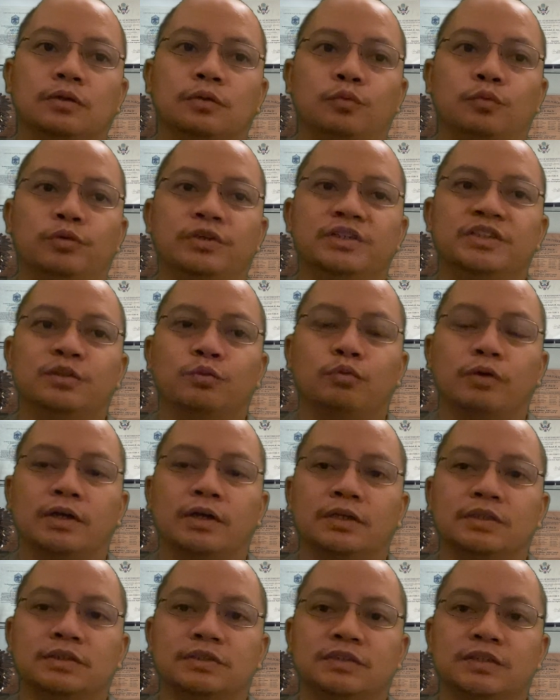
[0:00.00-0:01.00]
reason why
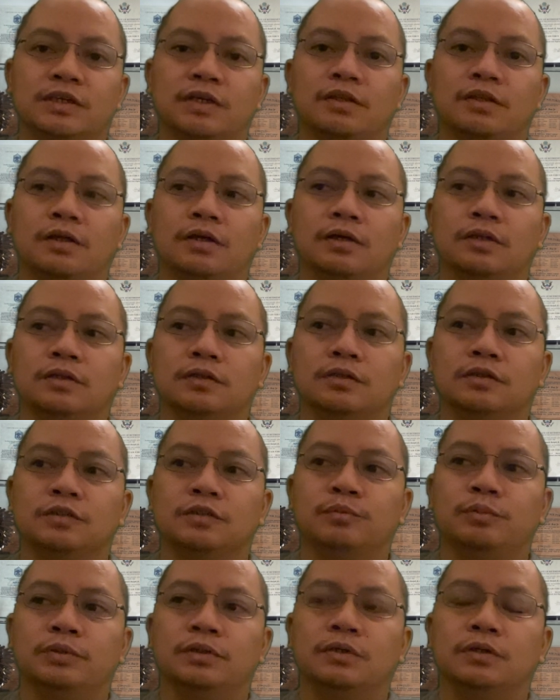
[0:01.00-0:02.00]
I say that is
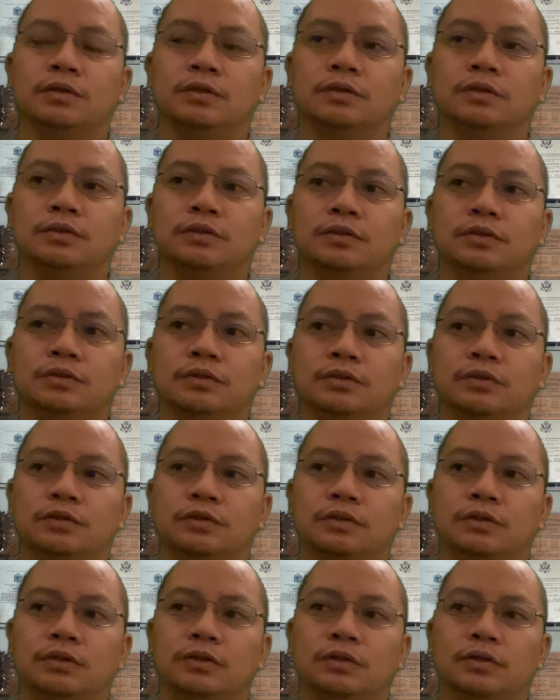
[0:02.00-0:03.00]
because
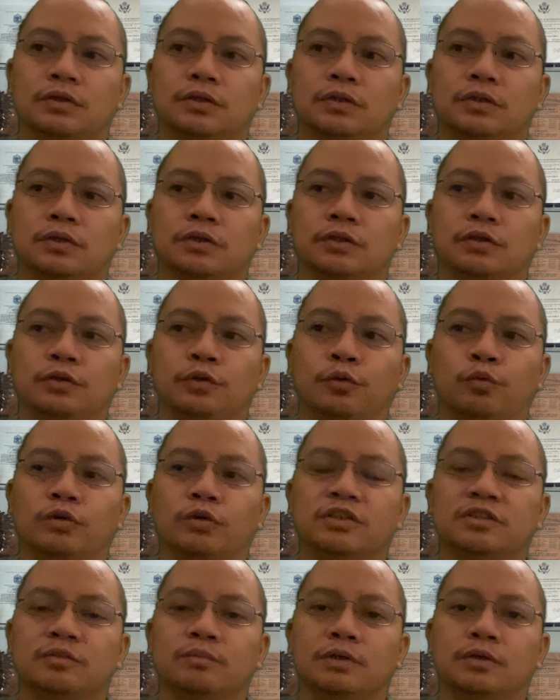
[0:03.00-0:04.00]
your
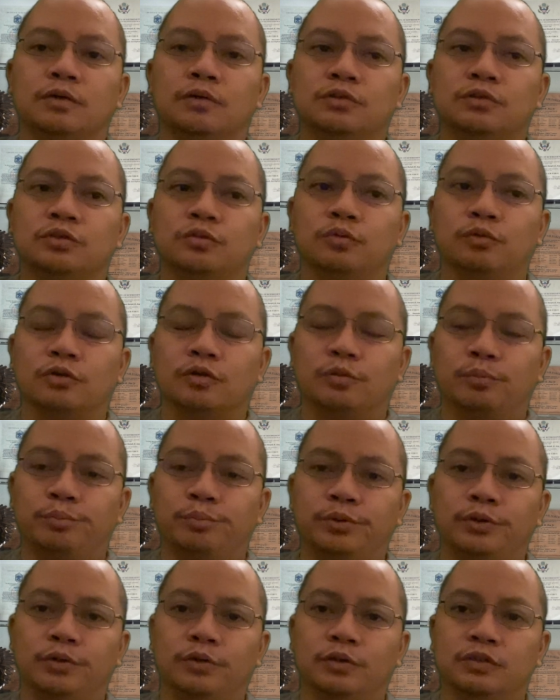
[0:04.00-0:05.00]
resume goes to a
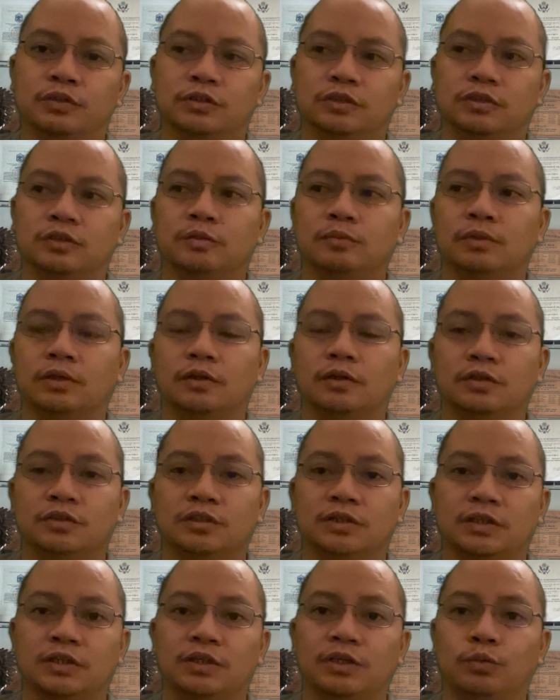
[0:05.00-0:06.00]
computer system that looks
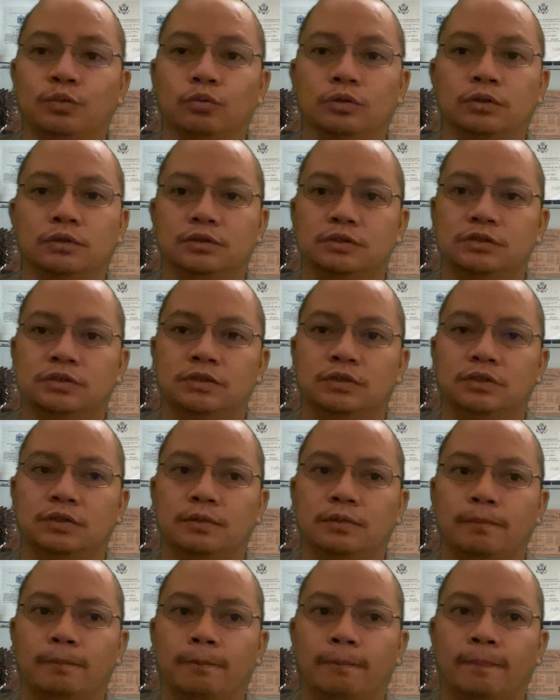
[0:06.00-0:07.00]
at keywords.
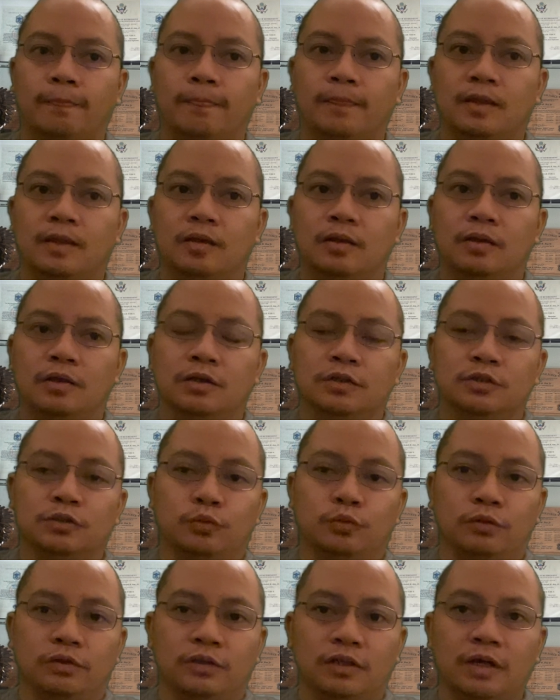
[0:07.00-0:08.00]
So,
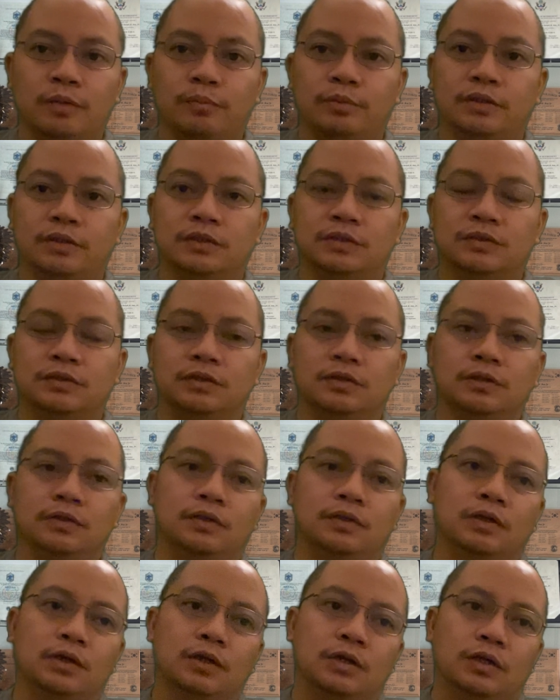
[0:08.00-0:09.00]
with that being said,
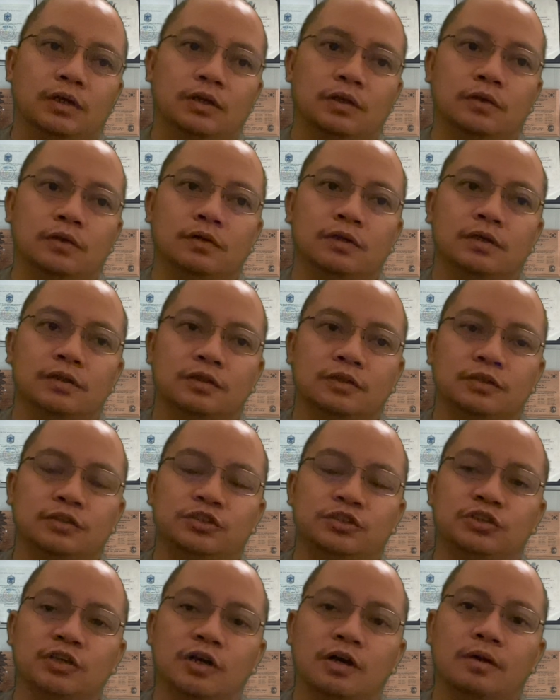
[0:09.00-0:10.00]
look at the
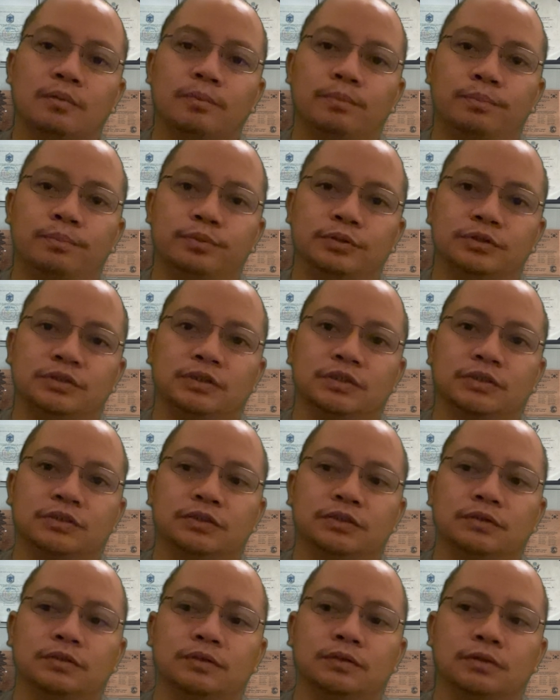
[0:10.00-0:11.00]
job
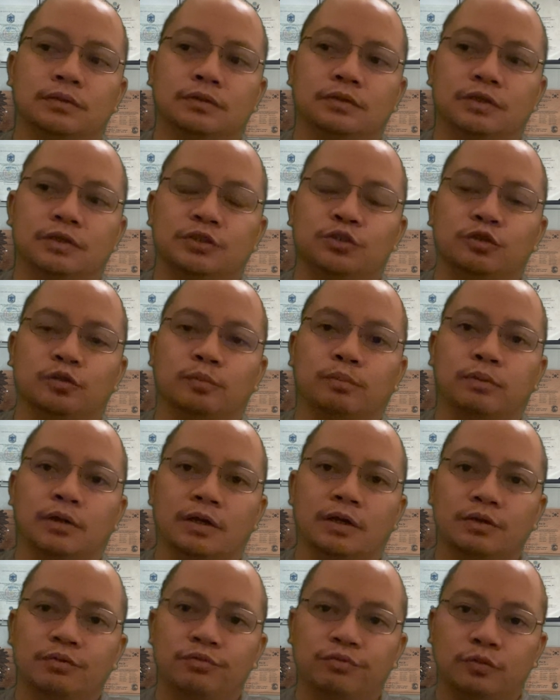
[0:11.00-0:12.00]
position that you're
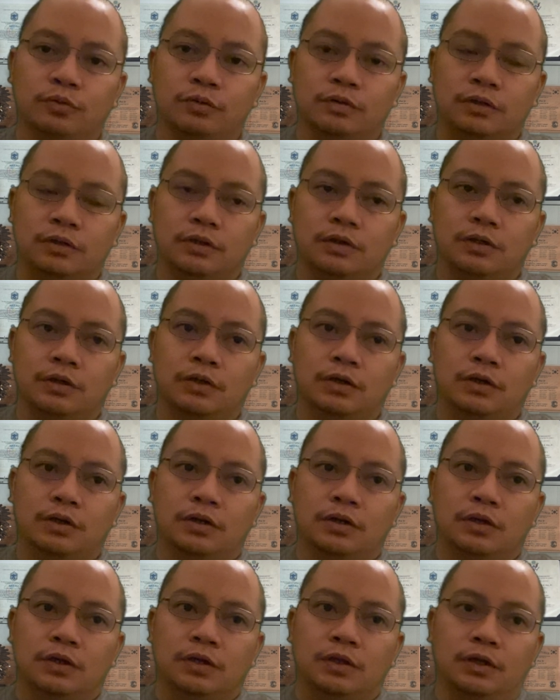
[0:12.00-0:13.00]
applying for
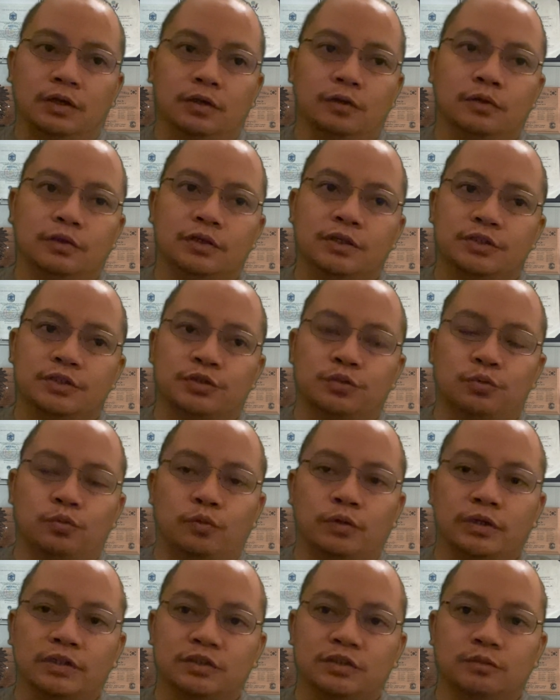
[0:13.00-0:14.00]
and look at your
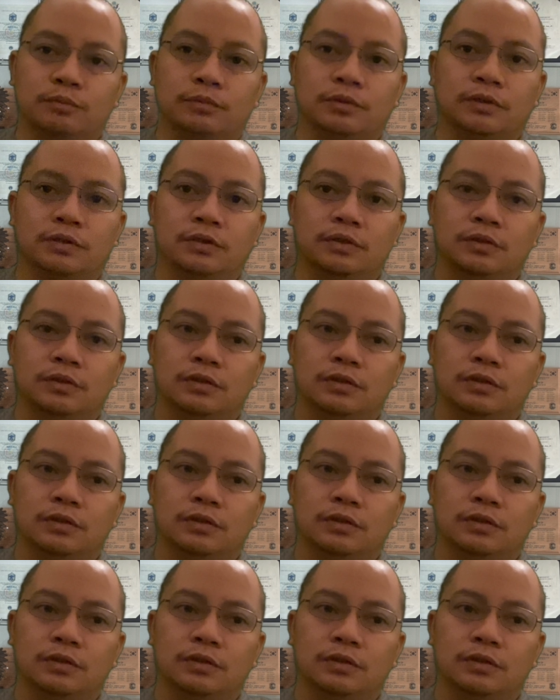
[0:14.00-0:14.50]
resume.